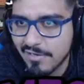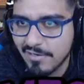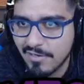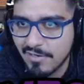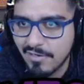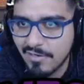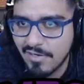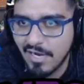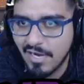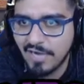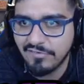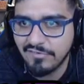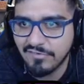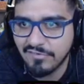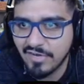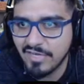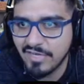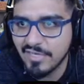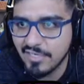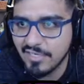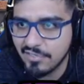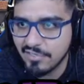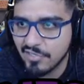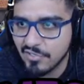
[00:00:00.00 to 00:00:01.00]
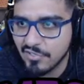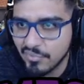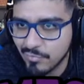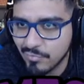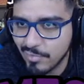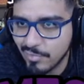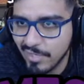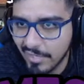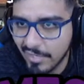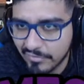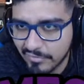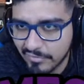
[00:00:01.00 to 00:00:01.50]
I shall need to teach you a
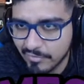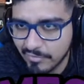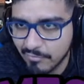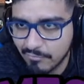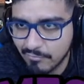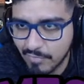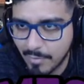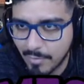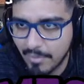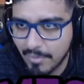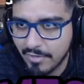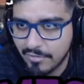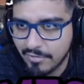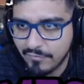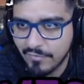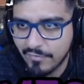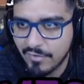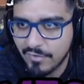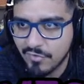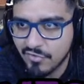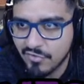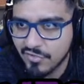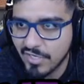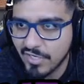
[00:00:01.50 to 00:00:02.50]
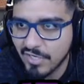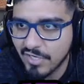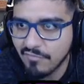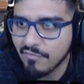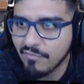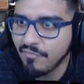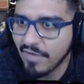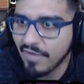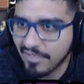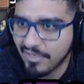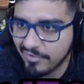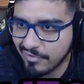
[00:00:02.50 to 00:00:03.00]
lesson. Prepare to feel the sting of
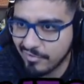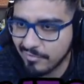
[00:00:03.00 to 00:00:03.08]
defeat.